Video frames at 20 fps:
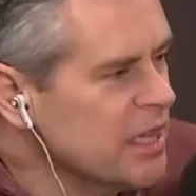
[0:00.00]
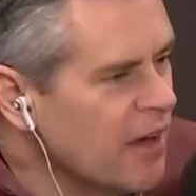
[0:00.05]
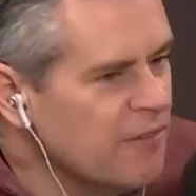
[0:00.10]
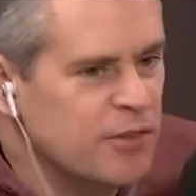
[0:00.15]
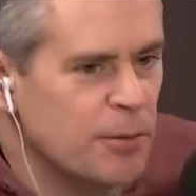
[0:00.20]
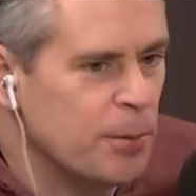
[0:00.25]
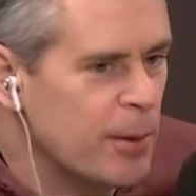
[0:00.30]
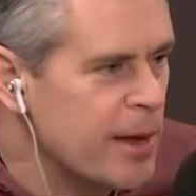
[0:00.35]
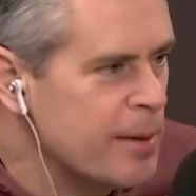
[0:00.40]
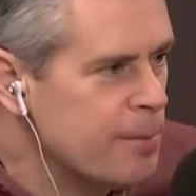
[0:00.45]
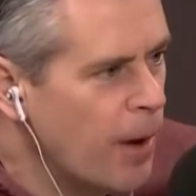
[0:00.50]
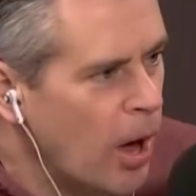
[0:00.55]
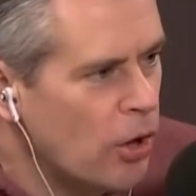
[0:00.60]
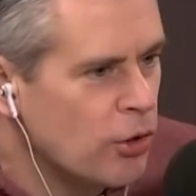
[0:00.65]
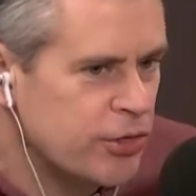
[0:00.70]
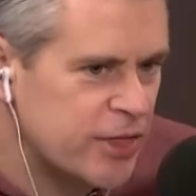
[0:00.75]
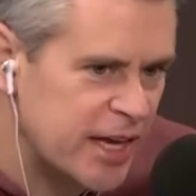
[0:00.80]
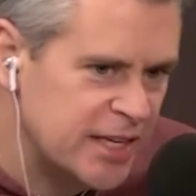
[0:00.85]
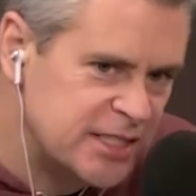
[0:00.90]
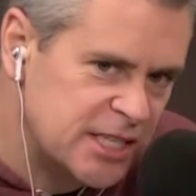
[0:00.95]
love to play
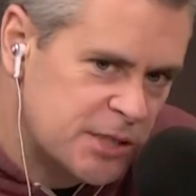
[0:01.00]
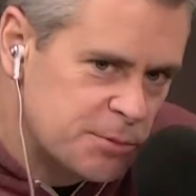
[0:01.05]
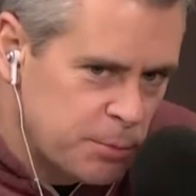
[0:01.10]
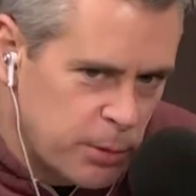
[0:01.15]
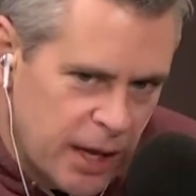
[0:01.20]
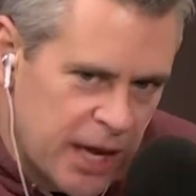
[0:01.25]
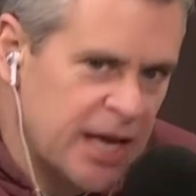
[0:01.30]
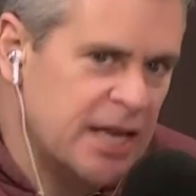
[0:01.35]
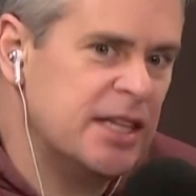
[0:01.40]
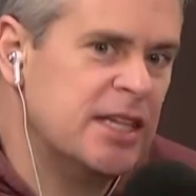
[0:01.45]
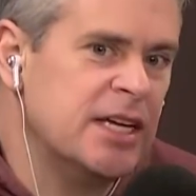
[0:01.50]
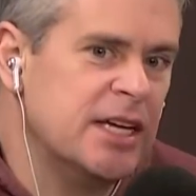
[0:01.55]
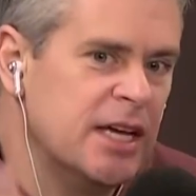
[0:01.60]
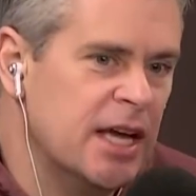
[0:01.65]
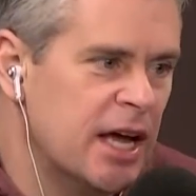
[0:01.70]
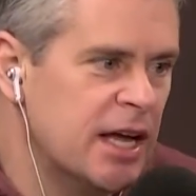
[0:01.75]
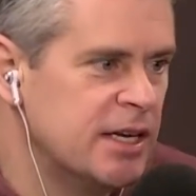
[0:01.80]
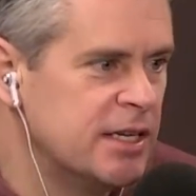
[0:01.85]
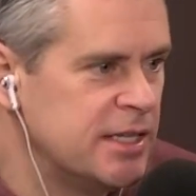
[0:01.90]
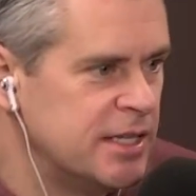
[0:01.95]
both. They just played he the
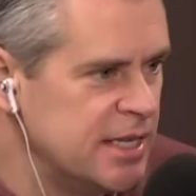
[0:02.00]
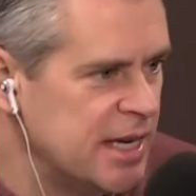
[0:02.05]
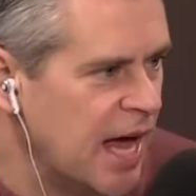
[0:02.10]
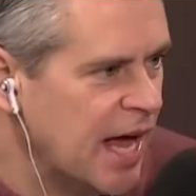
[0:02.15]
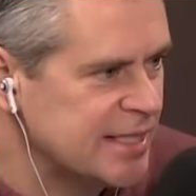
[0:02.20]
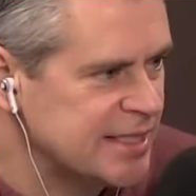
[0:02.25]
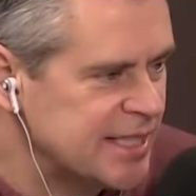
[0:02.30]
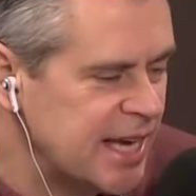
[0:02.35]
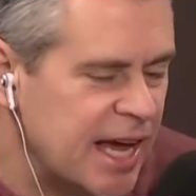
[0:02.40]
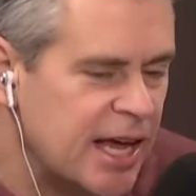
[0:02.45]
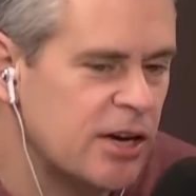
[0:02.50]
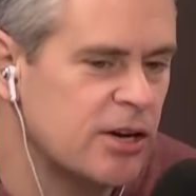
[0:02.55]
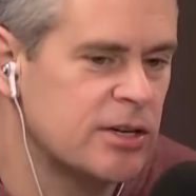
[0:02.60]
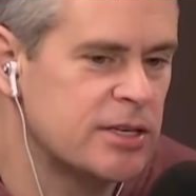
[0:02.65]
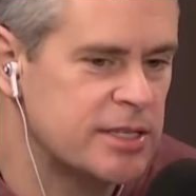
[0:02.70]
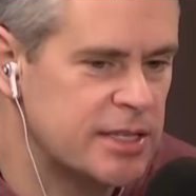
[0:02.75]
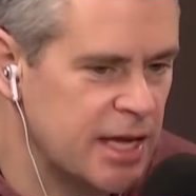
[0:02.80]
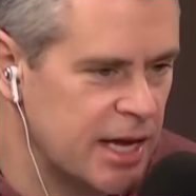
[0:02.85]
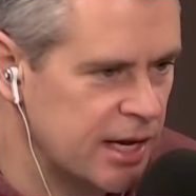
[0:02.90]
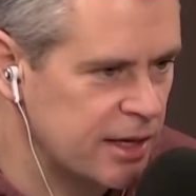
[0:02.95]
said uh, Deion
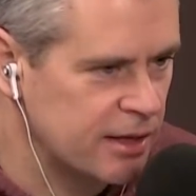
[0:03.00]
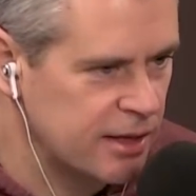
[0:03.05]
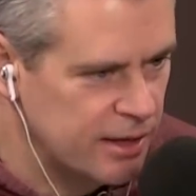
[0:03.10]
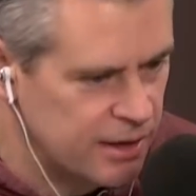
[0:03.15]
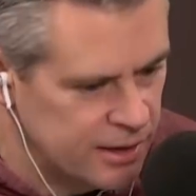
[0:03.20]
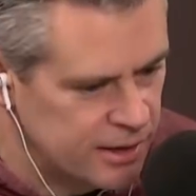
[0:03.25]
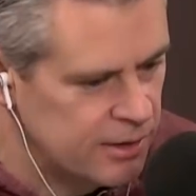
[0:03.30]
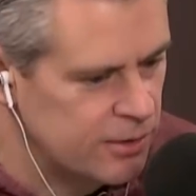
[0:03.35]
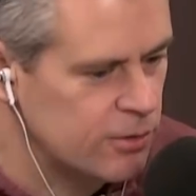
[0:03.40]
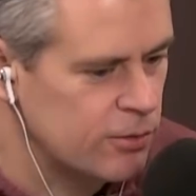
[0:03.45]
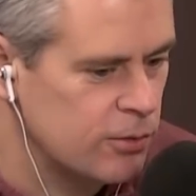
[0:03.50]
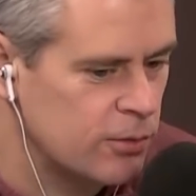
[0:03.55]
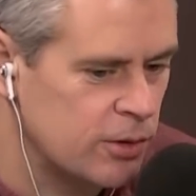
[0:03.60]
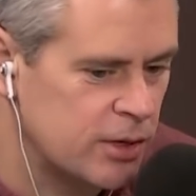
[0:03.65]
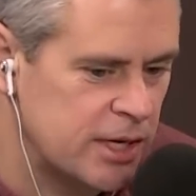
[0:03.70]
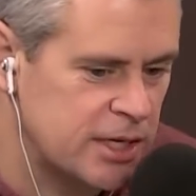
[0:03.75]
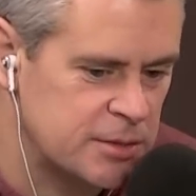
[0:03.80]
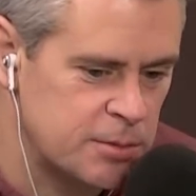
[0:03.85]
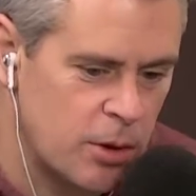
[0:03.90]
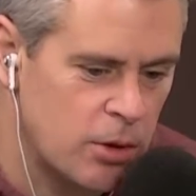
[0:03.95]
Sanders thing. The, yeah.
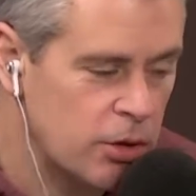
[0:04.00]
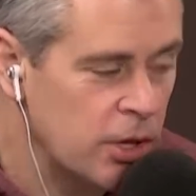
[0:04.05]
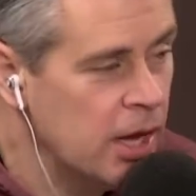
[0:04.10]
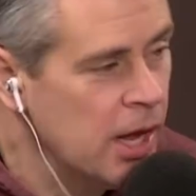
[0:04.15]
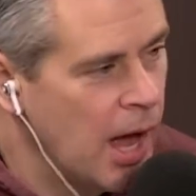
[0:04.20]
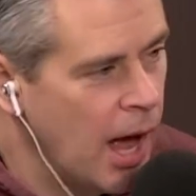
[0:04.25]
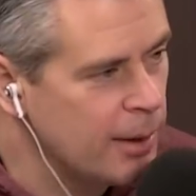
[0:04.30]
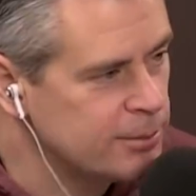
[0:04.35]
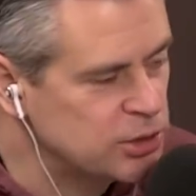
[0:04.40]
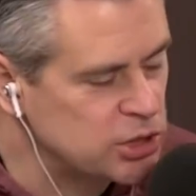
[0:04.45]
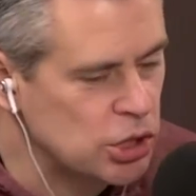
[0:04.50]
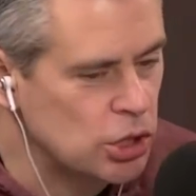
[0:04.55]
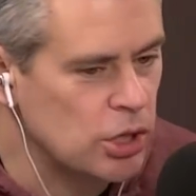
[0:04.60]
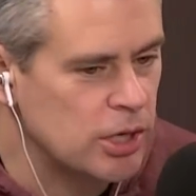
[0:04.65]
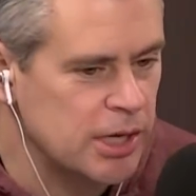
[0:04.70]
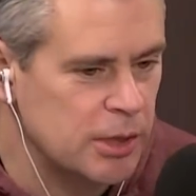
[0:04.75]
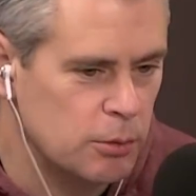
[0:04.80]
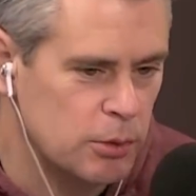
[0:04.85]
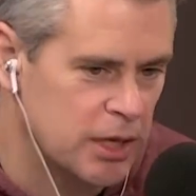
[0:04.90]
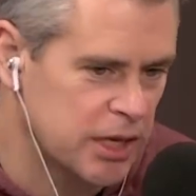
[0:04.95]
Both. I'm sure
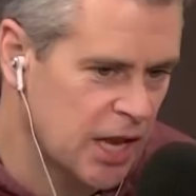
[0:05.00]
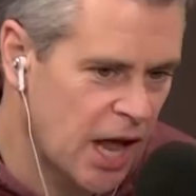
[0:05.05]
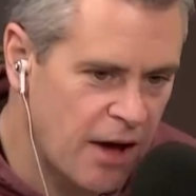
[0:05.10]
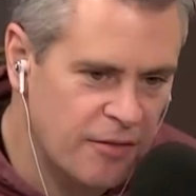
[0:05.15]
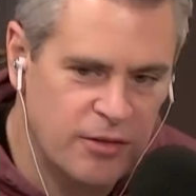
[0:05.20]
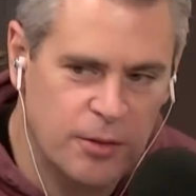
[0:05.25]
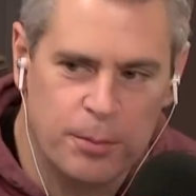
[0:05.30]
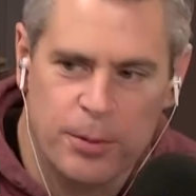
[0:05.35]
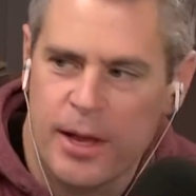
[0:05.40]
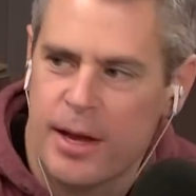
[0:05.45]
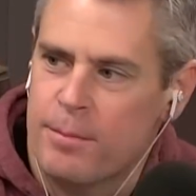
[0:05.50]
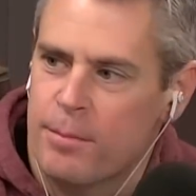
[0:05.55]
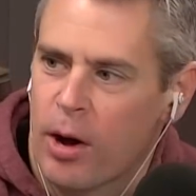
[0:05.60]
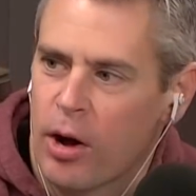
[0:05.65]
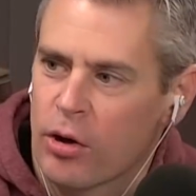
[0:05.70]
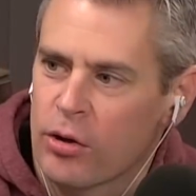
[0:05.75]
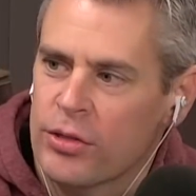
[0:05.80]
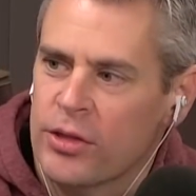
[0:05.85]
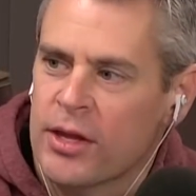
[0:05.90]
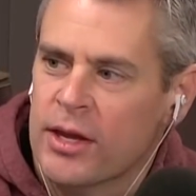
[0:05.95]
he would love to play
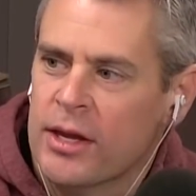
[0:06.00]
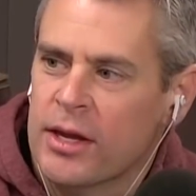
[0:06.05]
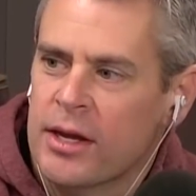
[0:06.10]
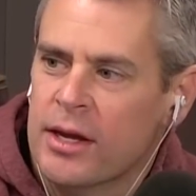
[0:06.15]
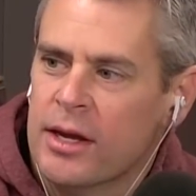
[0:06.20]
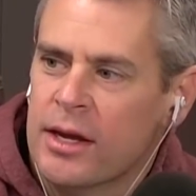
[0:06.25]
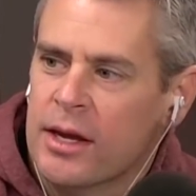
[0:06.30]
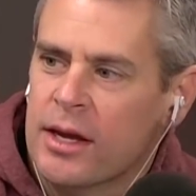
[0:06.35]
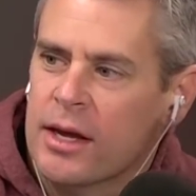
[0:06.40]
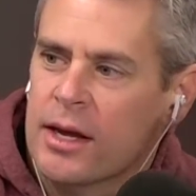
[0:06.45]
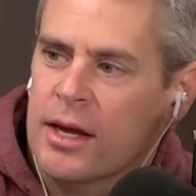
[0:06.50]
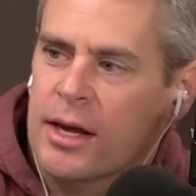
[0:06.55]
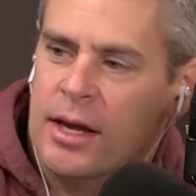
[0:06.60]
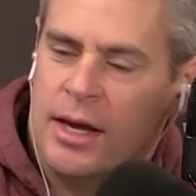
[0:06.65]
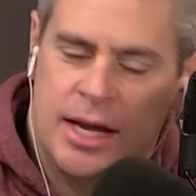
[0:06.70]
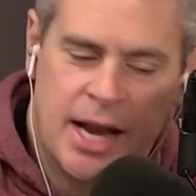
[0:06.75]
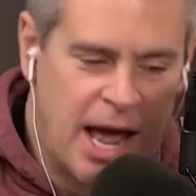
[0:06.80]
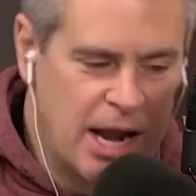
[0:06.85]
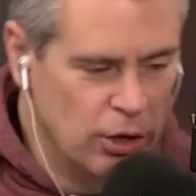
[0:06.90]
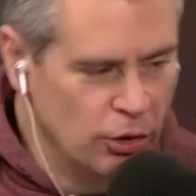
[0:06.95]
both. I don't know what he's thinking, but
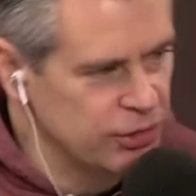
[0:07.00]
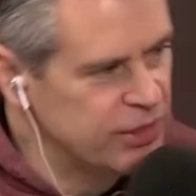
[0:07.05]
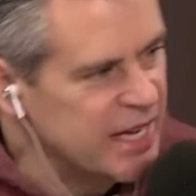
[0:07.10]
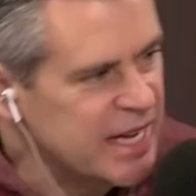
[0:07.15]
and I don't